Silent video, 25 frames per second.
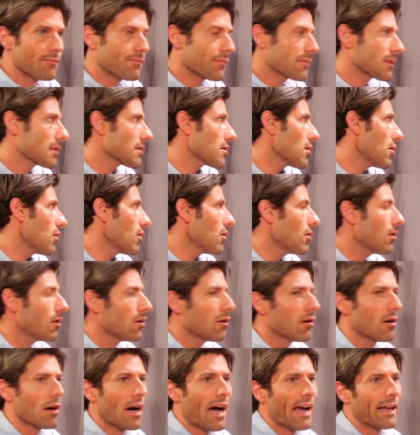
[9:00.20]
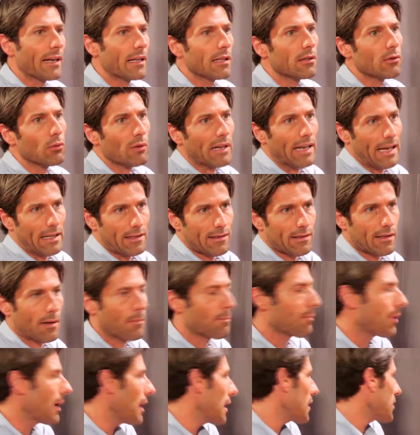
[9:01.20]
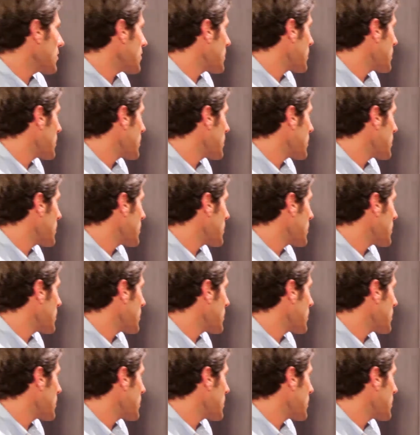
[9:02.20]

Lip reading: So I need to cut some parts.